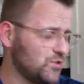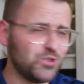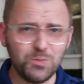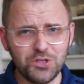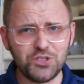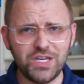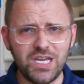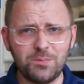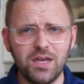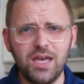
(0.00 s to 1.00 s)
super
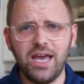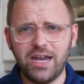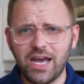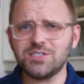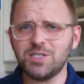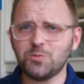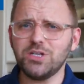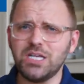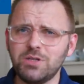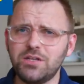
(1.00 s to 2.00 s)
cheap, and actually
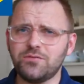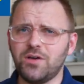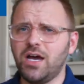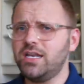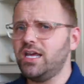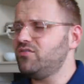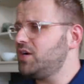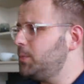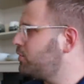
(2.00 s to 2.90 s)
really, really fun and very